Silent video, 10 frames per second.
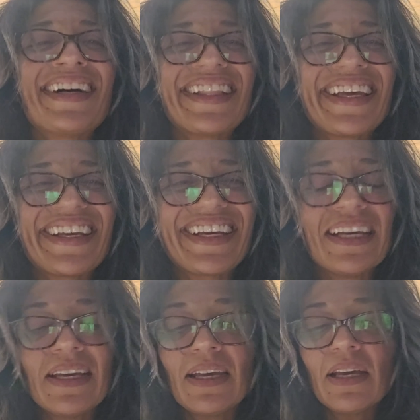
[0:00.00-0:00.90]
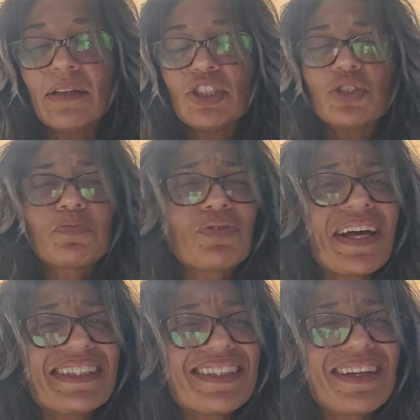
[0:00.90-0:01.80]
like just
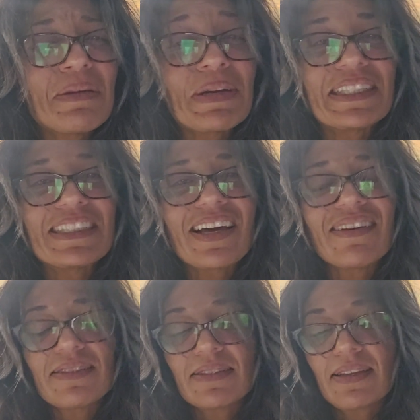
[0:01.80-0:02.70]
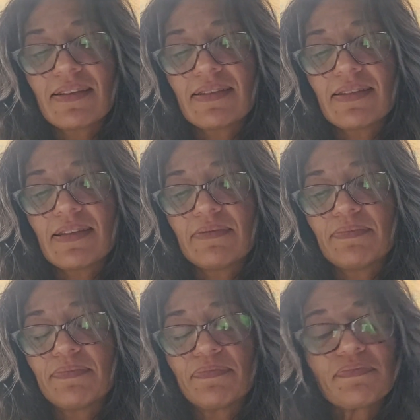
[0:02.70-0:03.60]
pressing on my chest, and
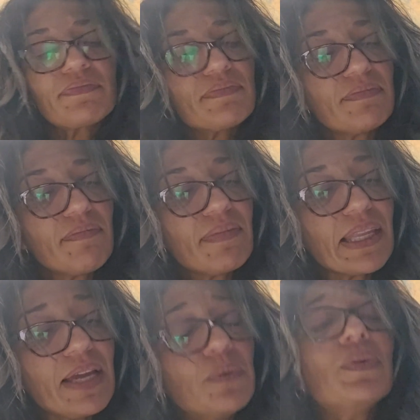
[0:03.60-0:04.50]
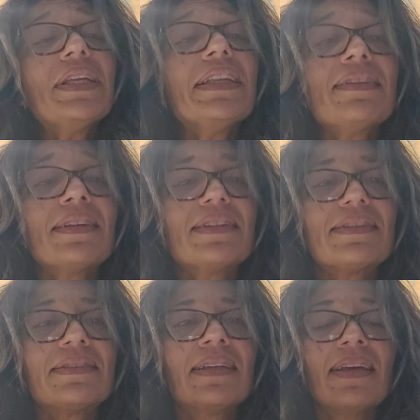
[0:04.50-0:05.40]
I'm reading
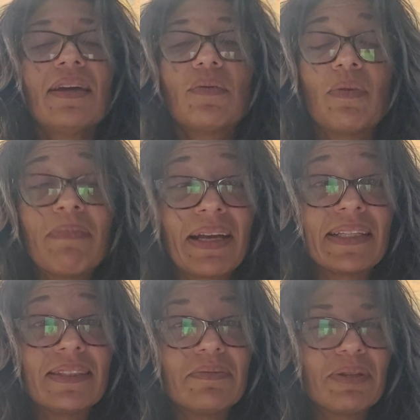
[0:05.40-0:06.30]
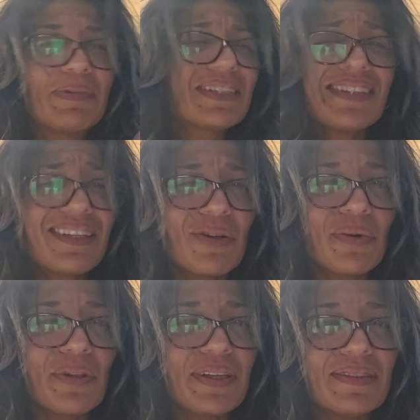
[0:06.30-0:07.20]
this reminds me, because I know
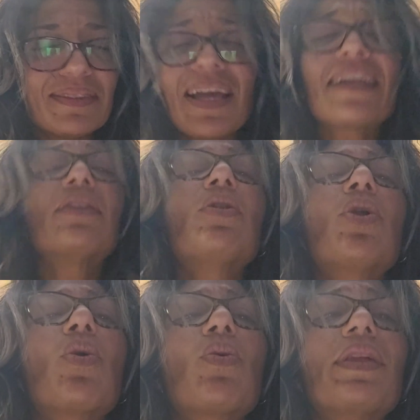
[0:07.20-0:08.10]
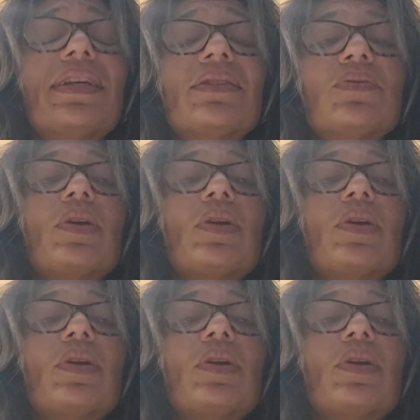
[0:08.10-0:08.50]
this. We